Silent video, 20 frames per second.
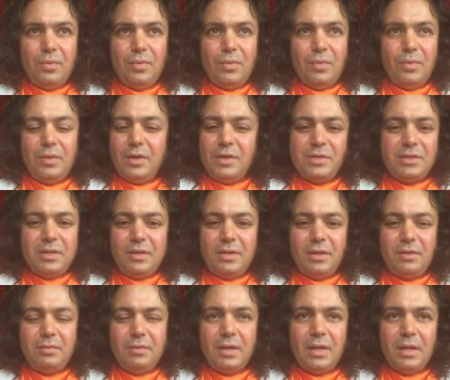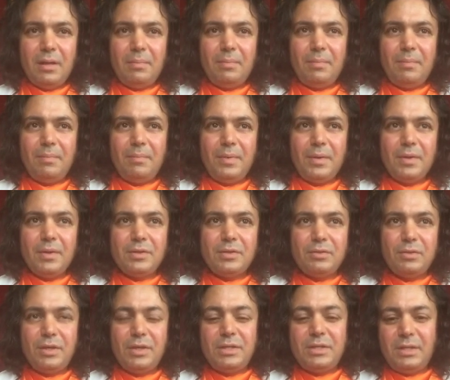there is nothing to help, because
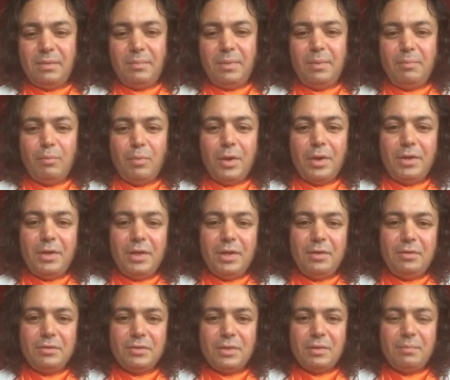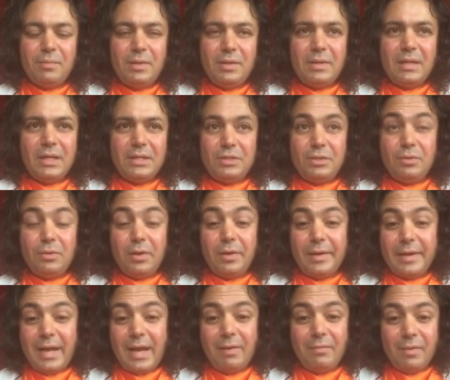he's simply pointing to something that you
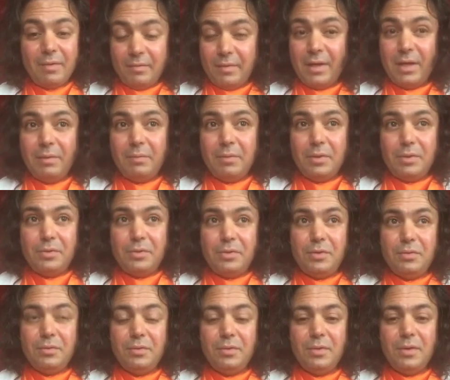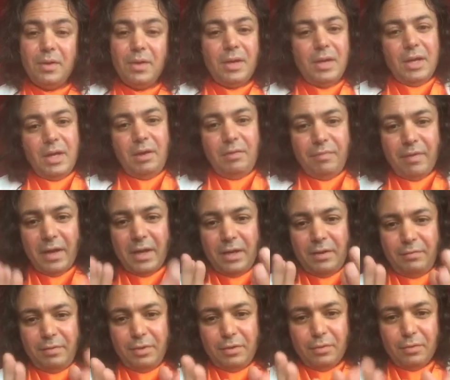already have available to you.
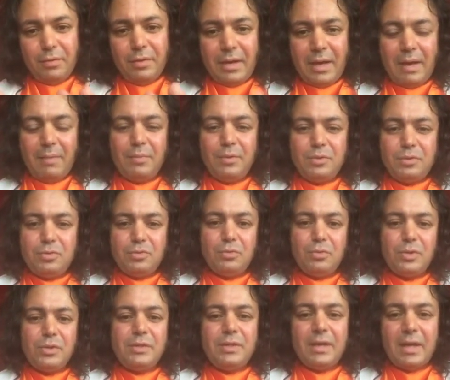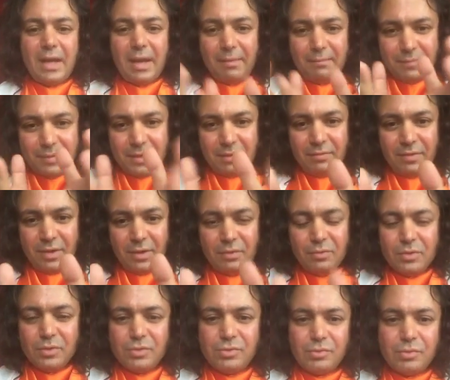If you don't have the source, then I am giving you
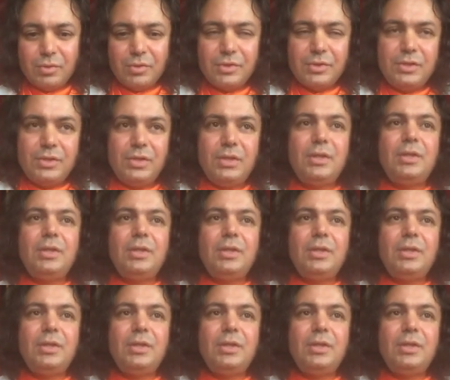the source,